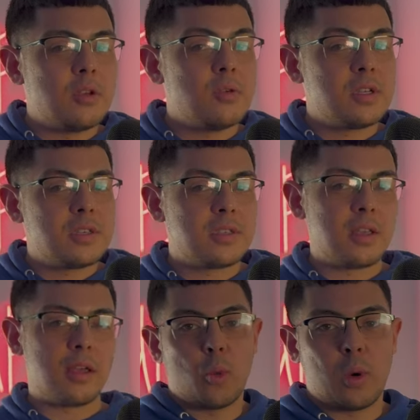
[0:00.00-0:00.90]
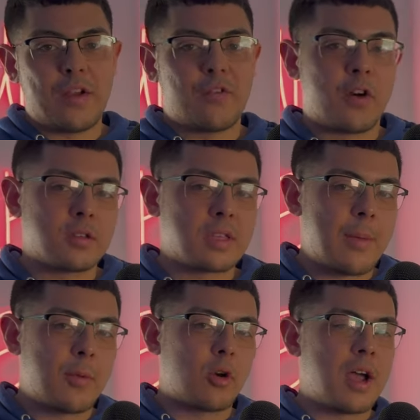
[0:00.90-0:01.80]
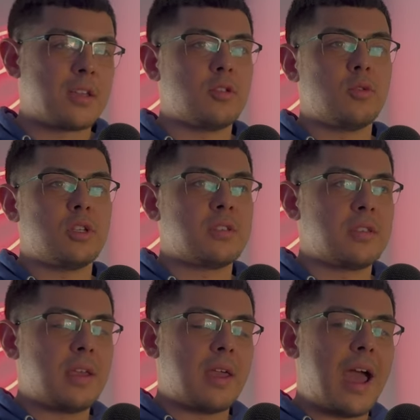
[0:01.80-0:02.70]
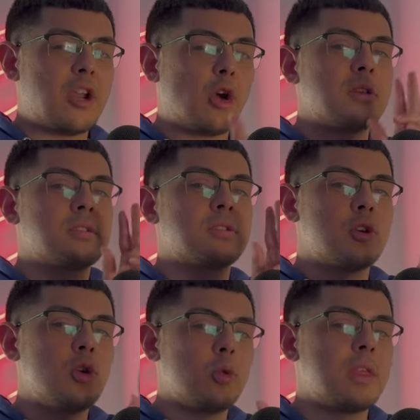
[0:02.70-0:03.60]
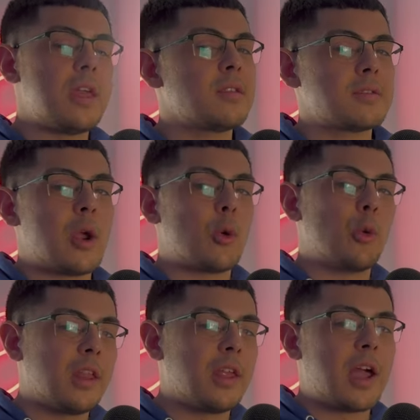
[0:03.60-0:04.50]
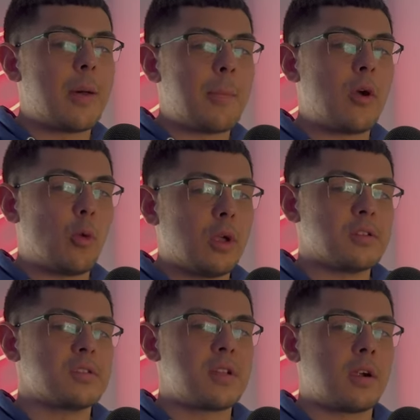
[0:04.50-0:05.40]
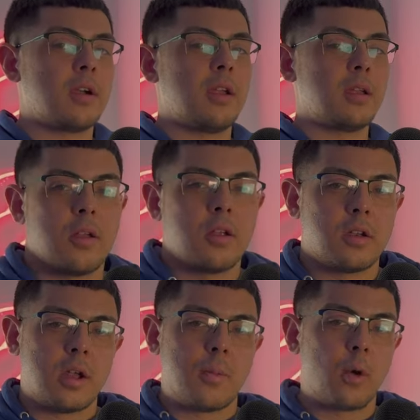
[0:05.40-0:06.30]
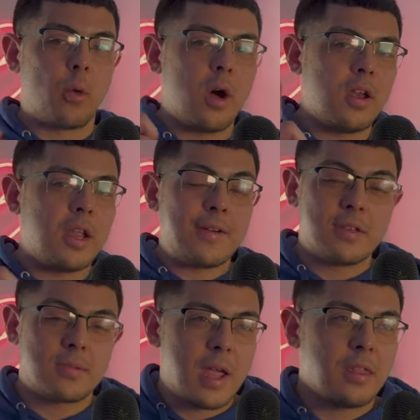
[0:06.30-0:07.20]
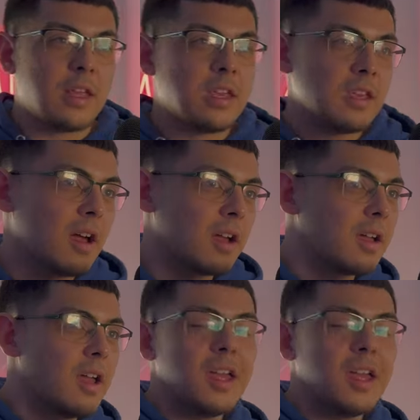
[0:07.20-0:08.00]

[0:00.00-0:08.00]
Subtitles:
UGC. When I first came across UGC, I noticed two things that really got my wheels turning. Number one, it was mainly young